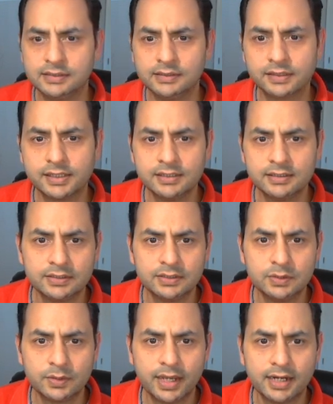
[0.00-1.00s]
okay,
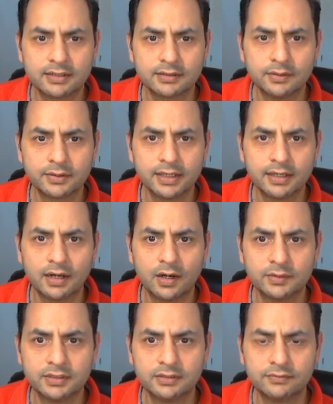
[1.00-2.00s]
you get okay
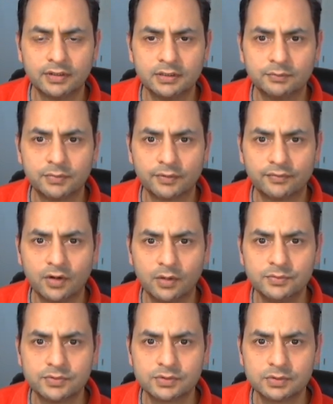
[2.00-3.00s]
how this fund
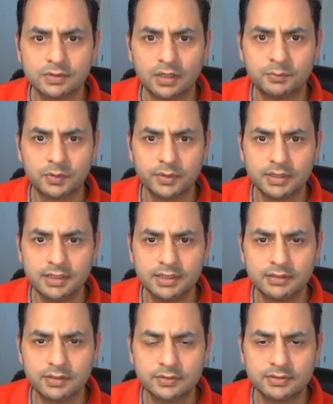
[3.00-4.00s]
performs up to
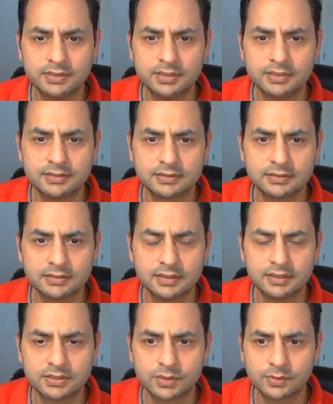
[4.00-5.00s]
year. You see it
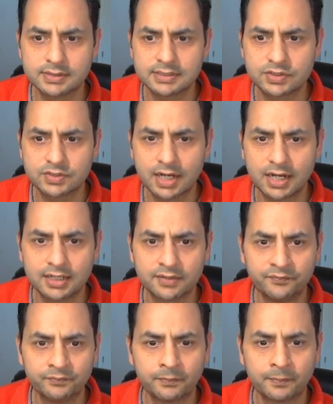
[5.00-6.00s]
shows this chart.
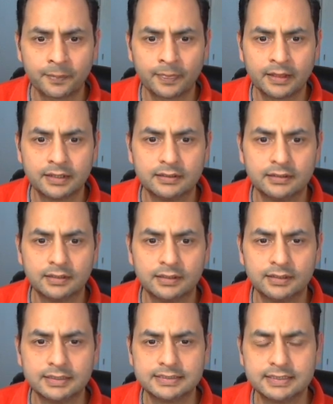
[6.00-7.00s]

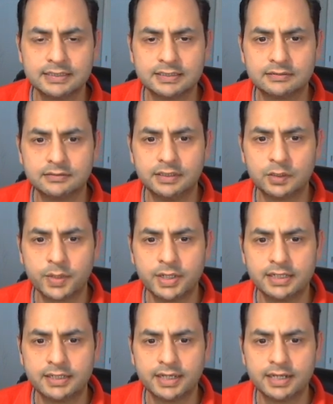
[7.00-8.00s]
It says in
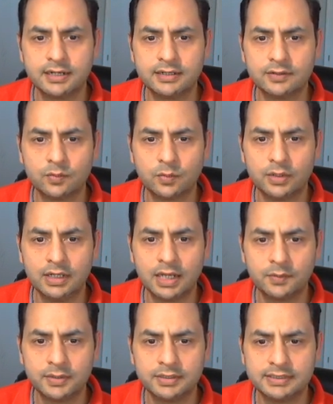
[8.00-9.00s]
2010,
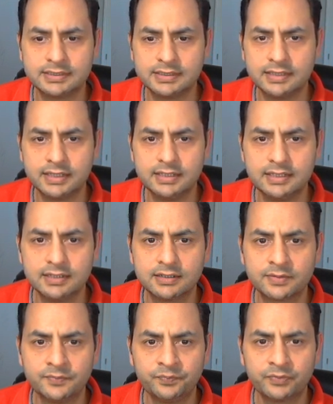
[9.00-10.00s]
11, this is the
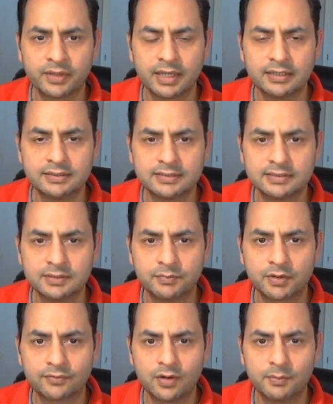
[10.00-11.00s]
year, and this is the
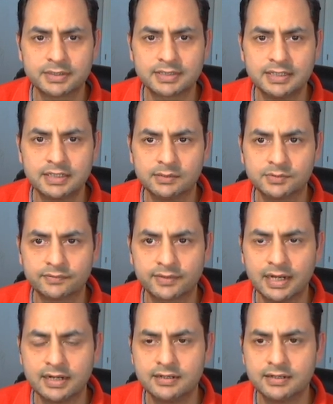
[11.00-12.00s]
performance in terms of
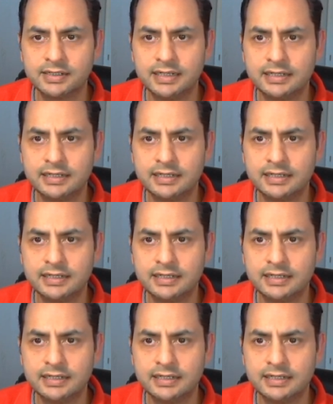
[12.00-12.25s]
calendar,